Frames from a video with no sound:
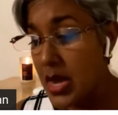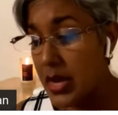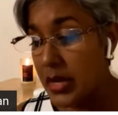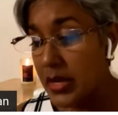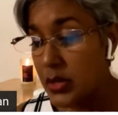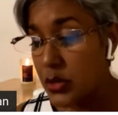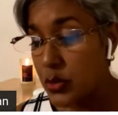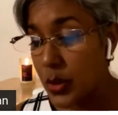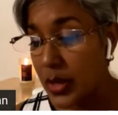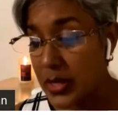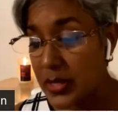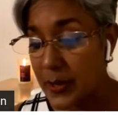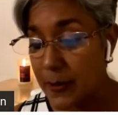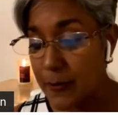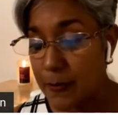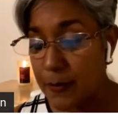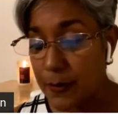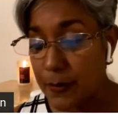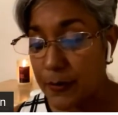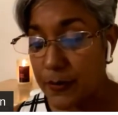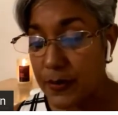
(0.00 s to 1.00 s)
in
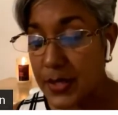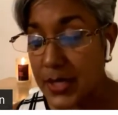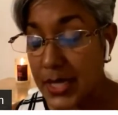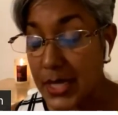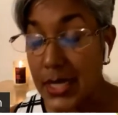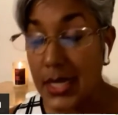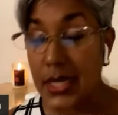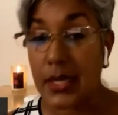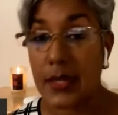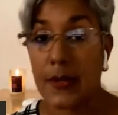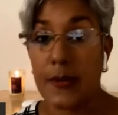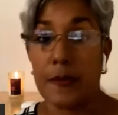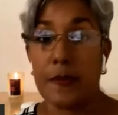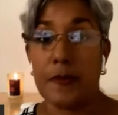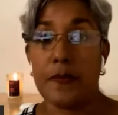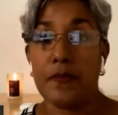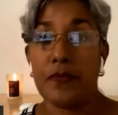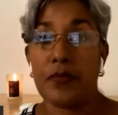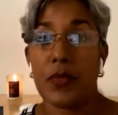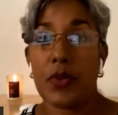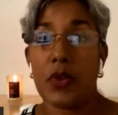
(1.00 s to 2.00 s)
2015.
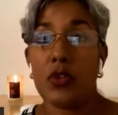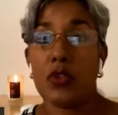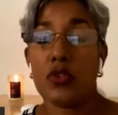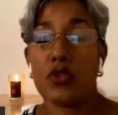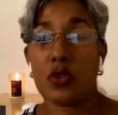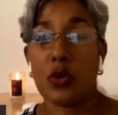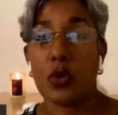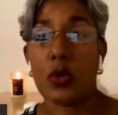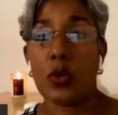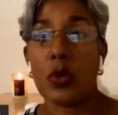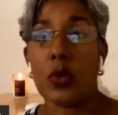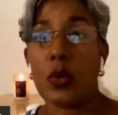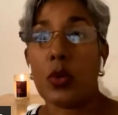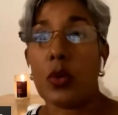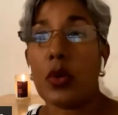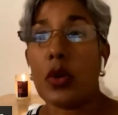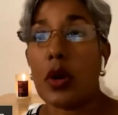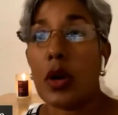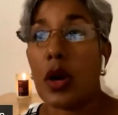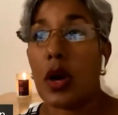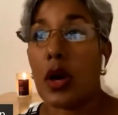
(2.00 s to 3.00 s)

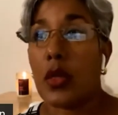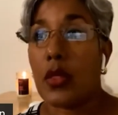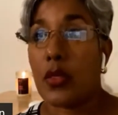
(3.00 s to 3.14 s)
So